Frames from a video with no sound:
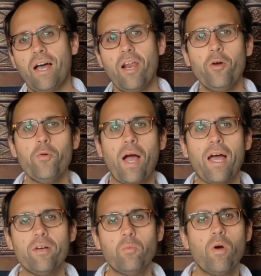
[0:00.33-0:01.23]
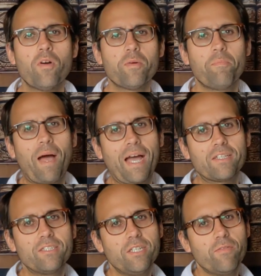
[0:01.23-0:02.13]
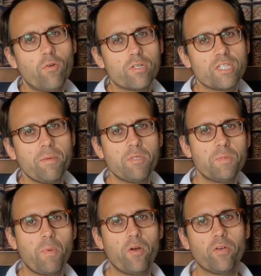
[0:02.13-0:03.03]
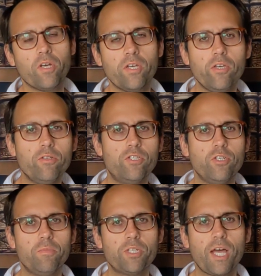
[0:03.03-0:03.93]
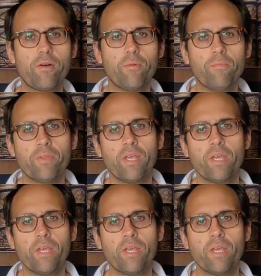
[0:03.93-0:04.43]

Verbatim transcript: Hello and welcome back to the Rosset Bespoke YouTube channel.